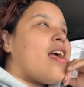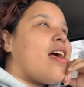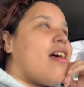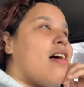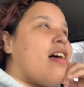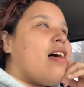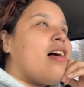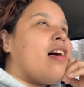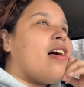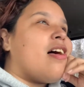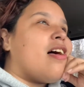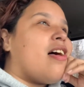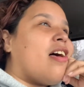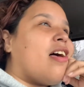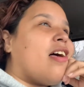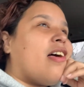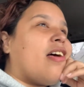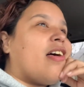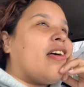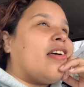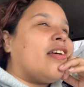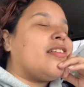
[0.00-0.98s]

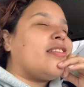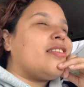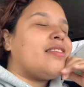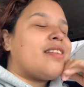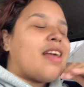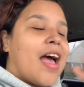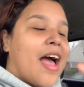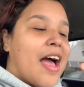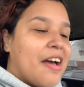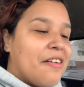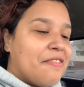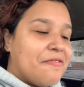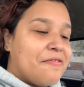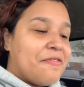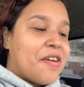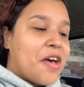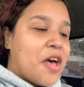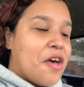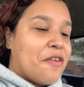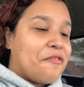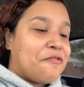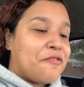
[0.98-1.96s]
I have
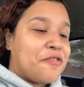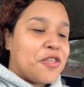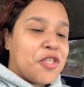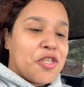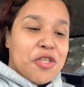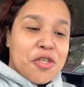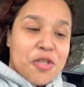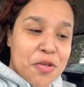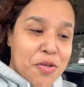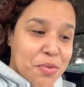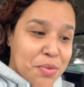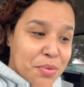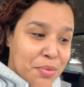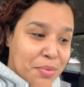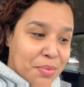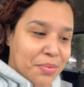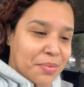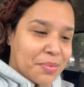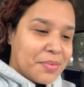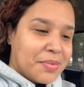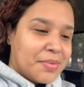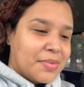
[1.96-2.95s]
a few